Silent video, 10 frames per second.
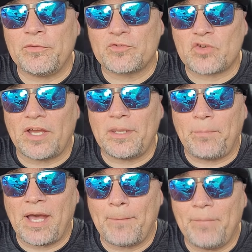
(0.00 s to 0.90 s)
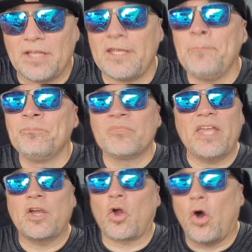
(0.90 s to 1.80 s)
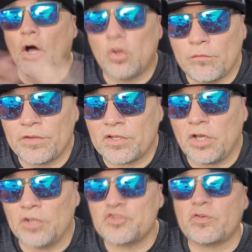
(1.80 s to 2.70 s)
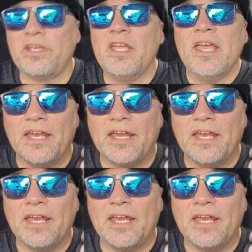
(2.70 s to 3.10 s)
if you have tried a Potbelly. They are all over the country,